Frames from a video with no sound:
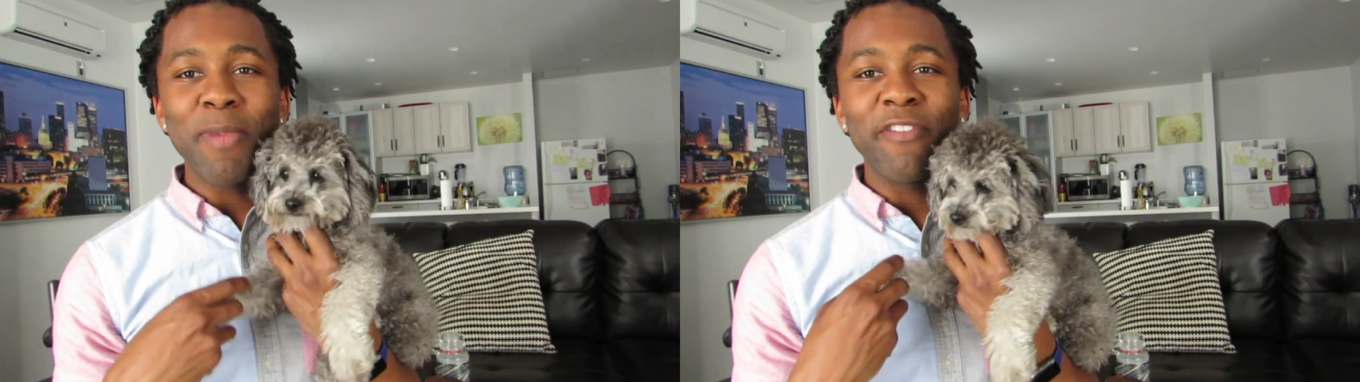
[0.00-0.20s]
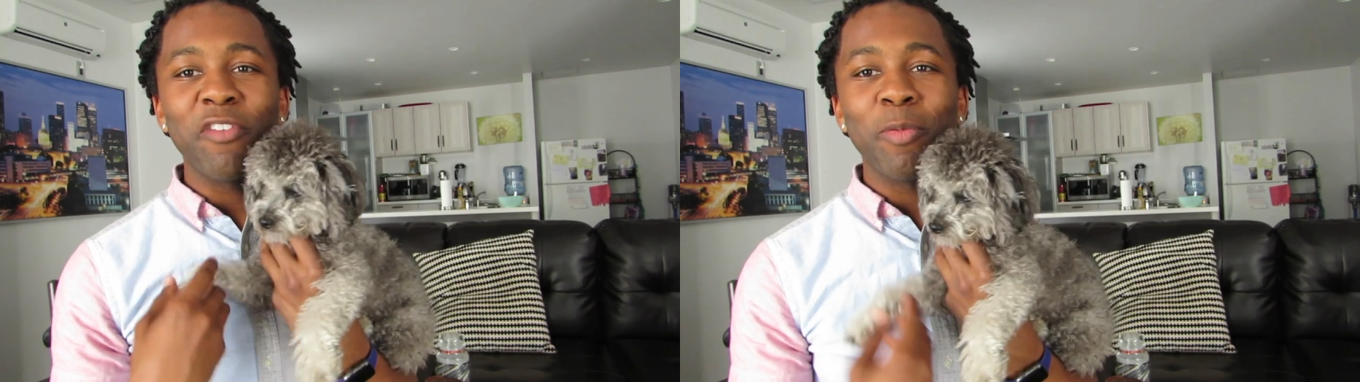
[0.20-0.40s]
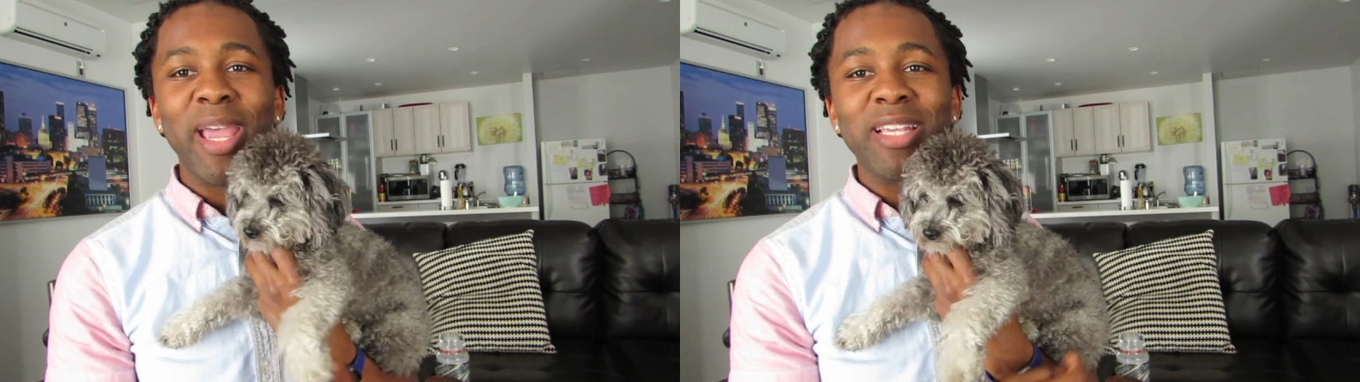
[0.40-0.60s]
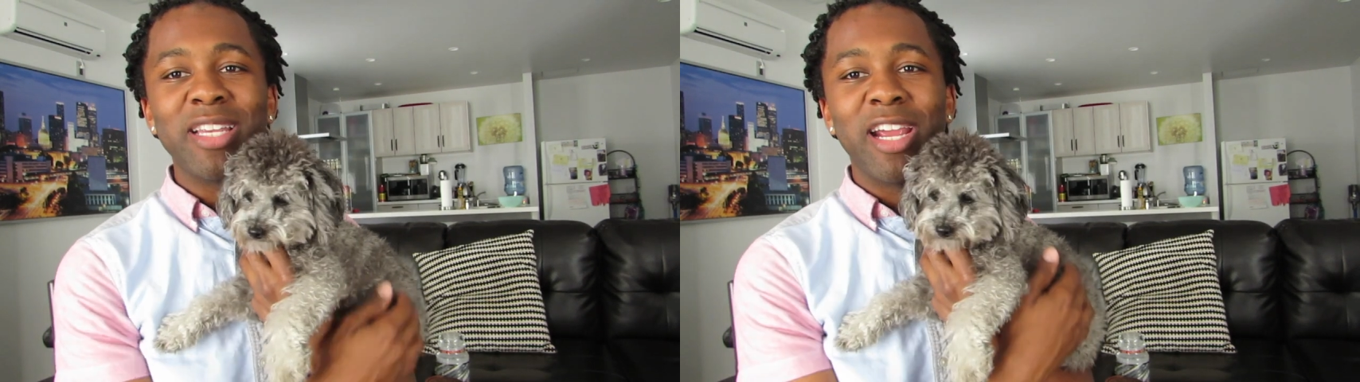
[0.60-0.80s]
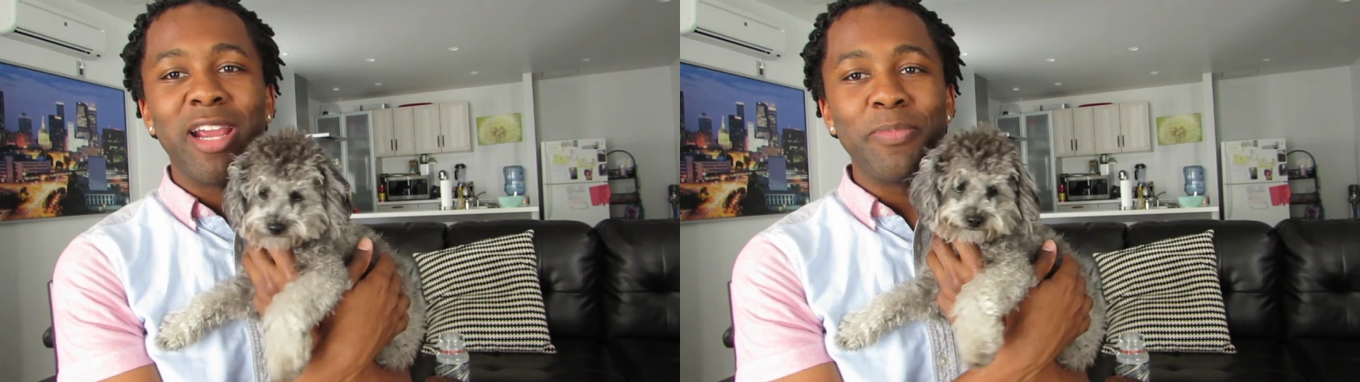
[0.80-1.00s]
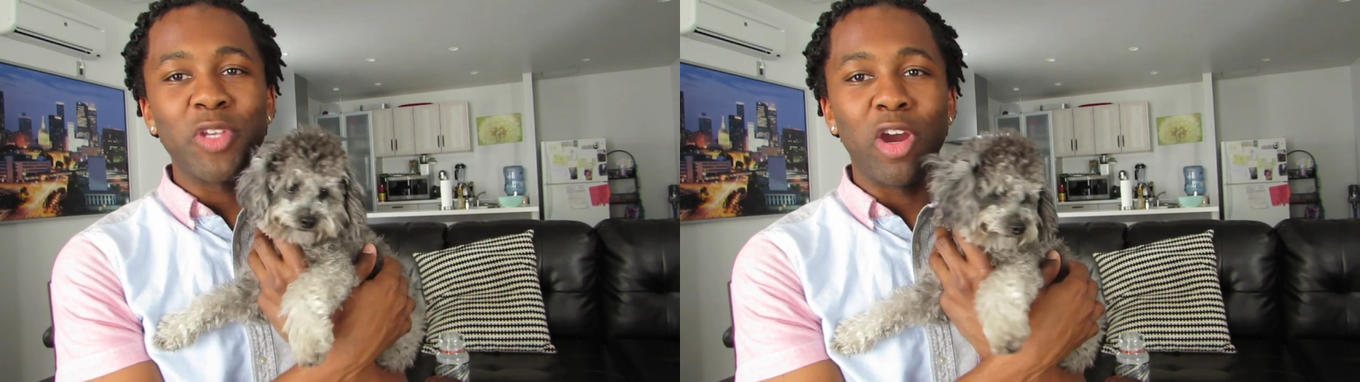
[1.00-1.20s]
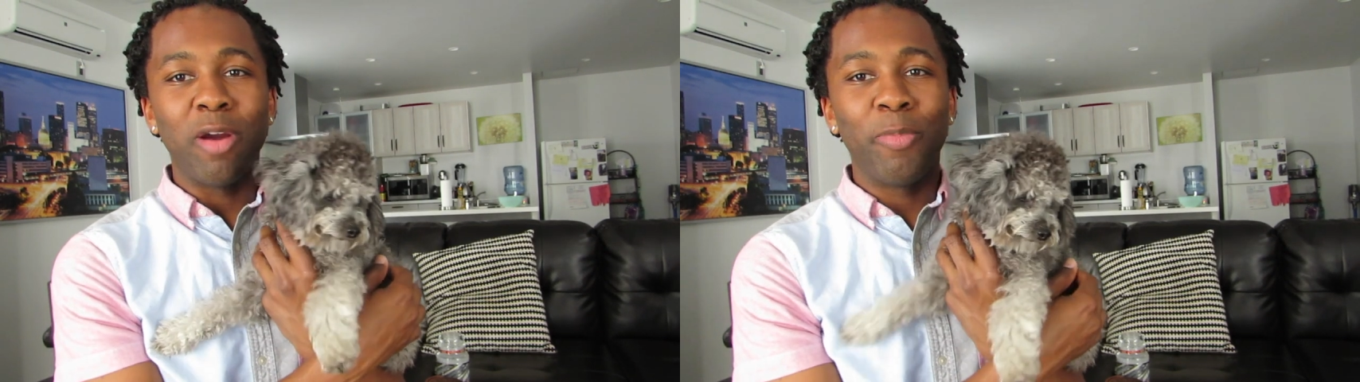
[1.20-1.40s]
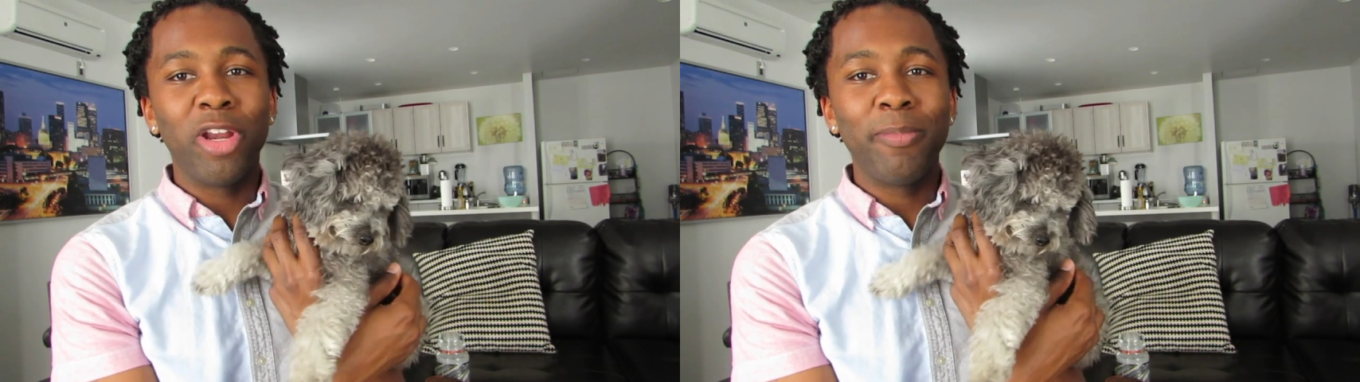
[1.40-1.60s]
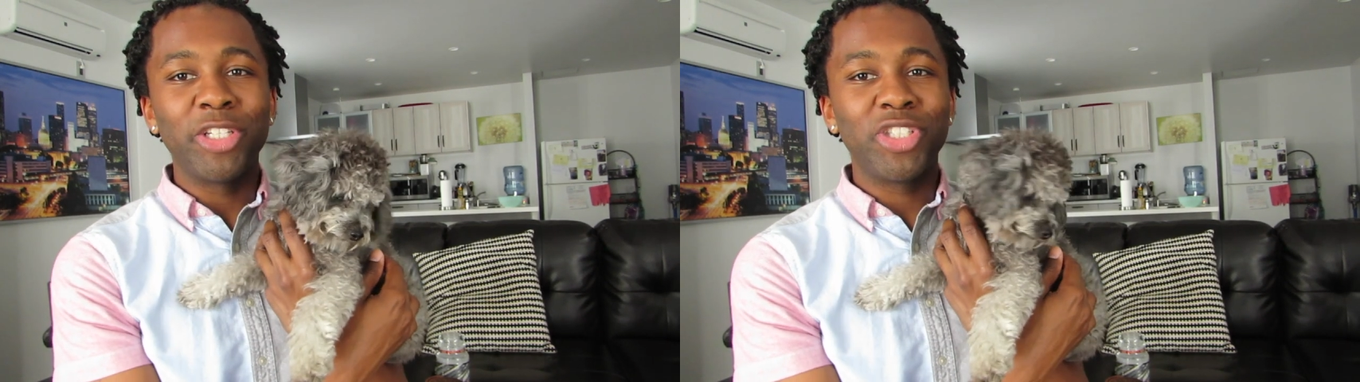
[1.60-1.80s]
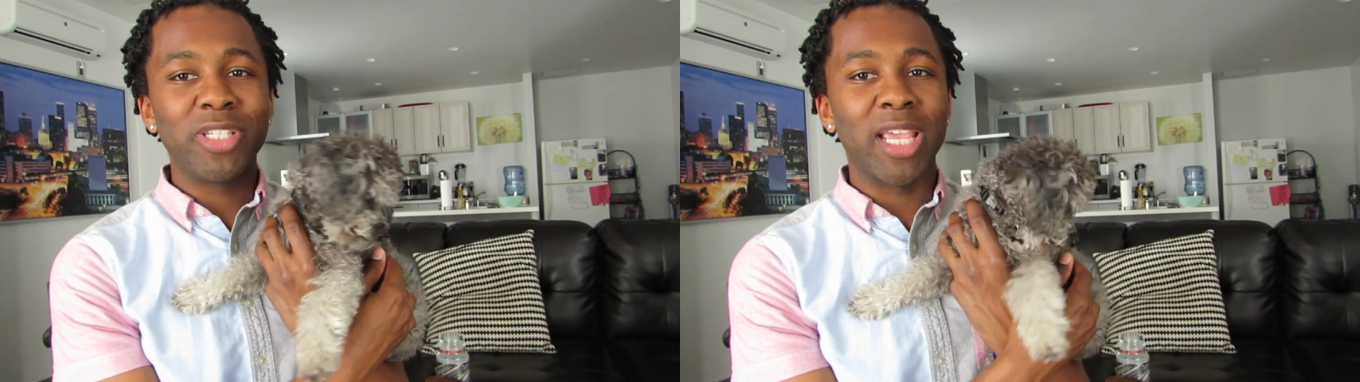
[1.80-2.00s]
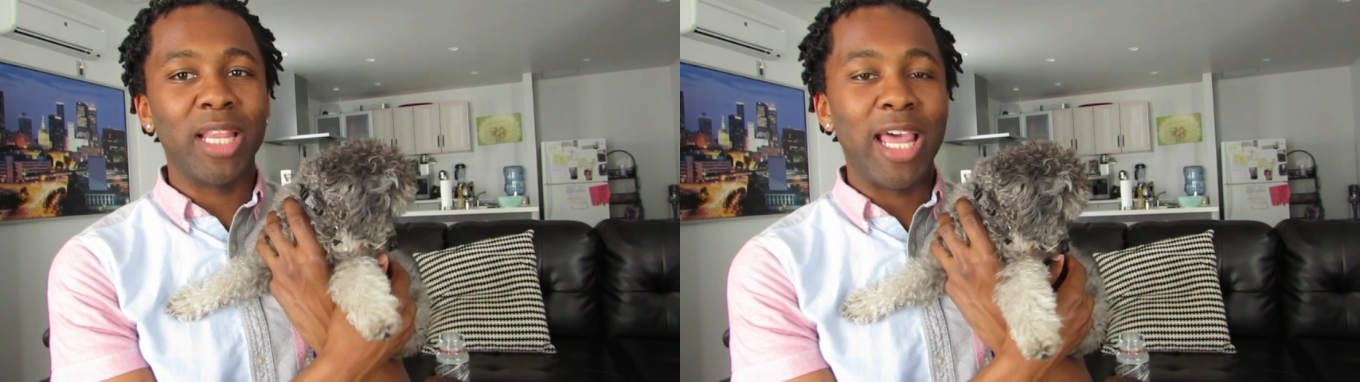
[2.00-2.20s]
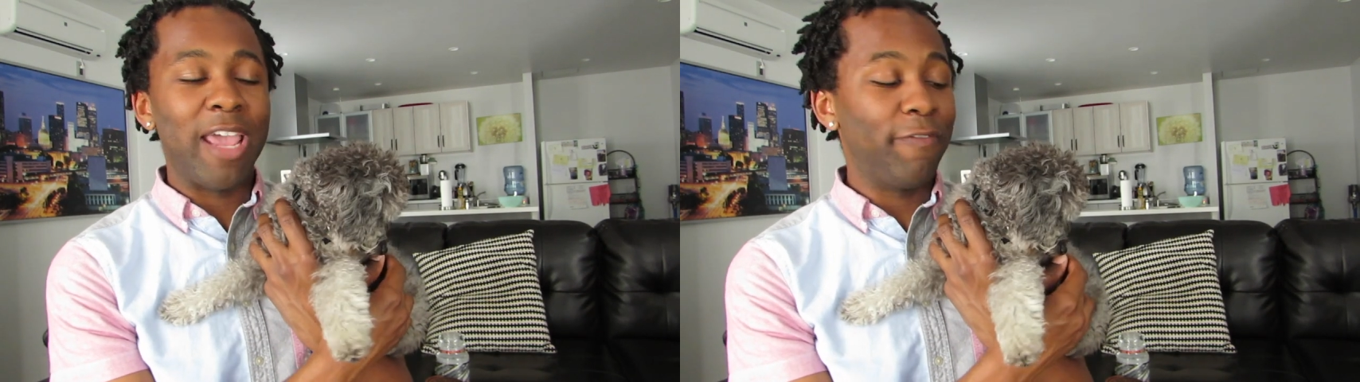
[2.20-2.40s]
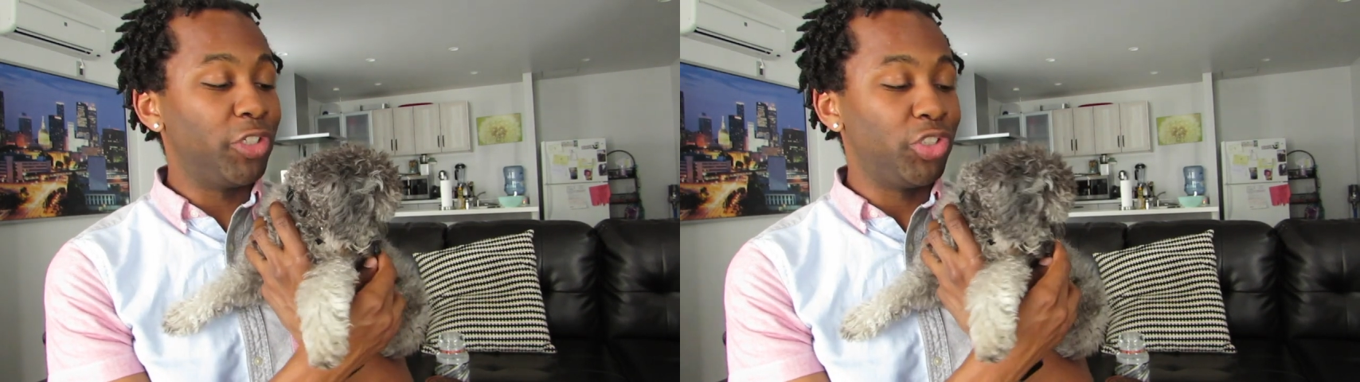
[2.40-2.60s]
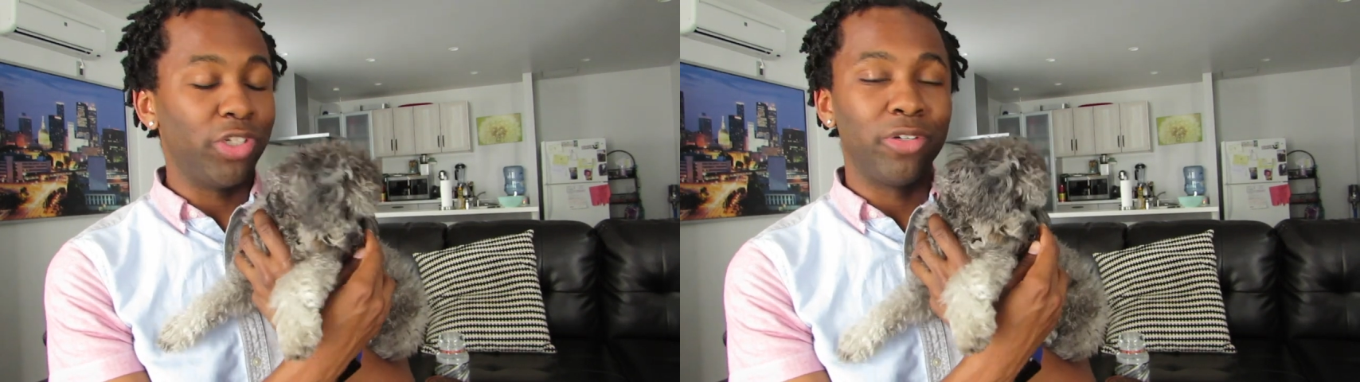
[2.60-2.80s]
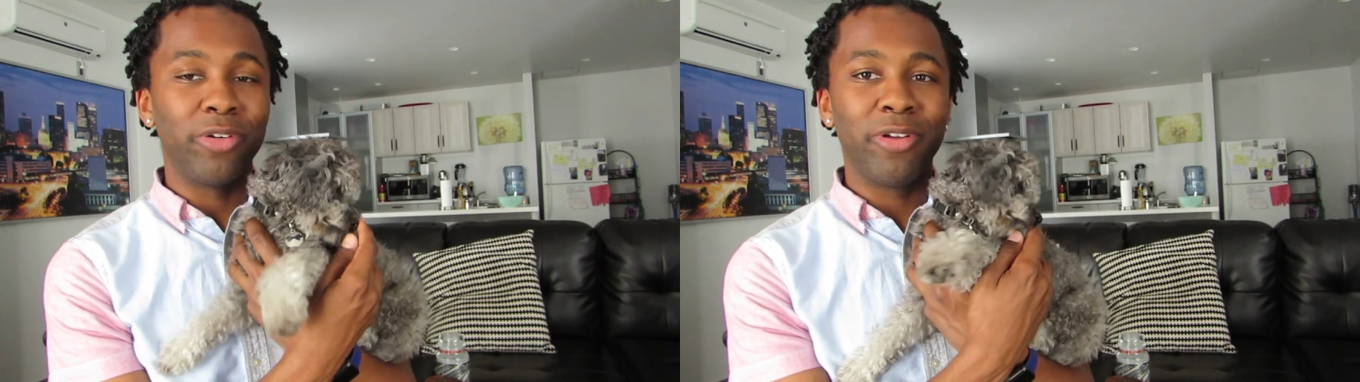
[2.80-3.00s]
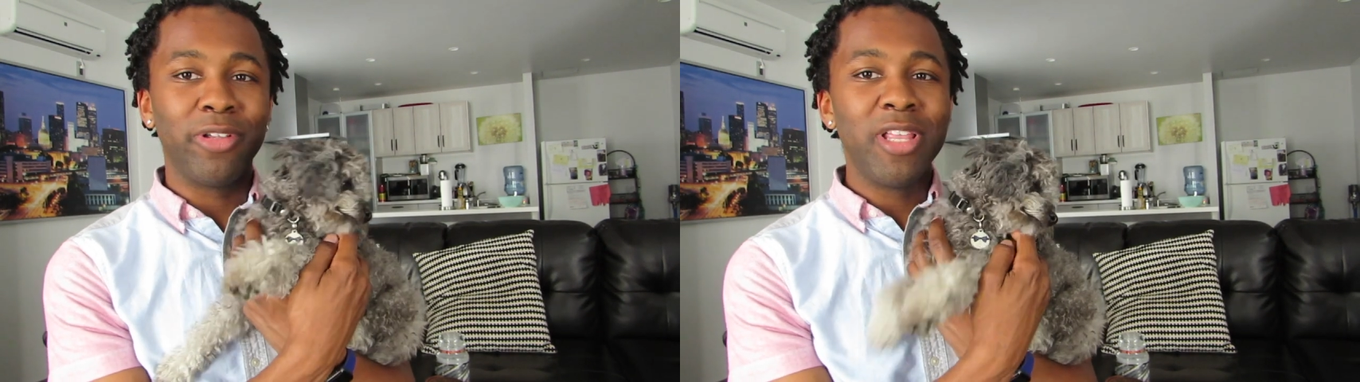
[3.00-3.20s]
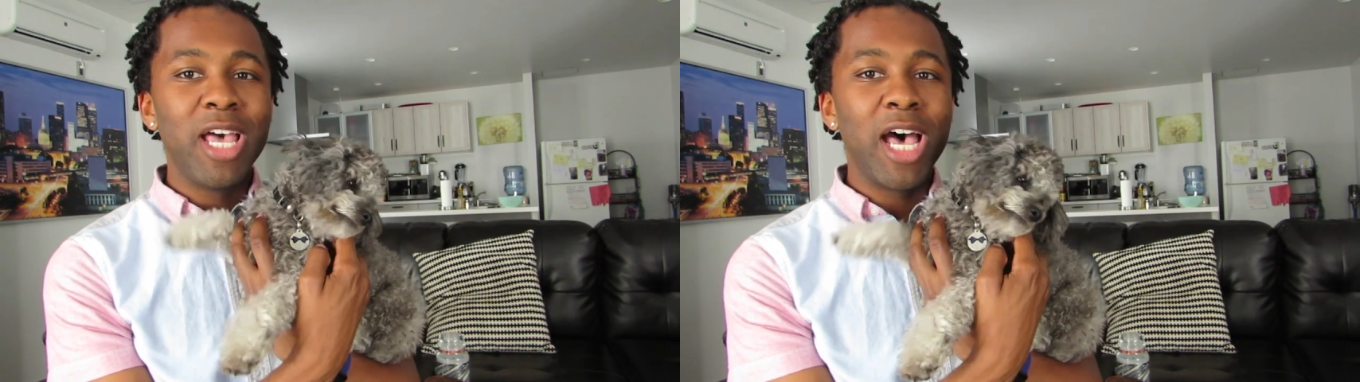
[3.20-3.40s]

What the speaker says: my favorite pastimes are pretty much just like life in general.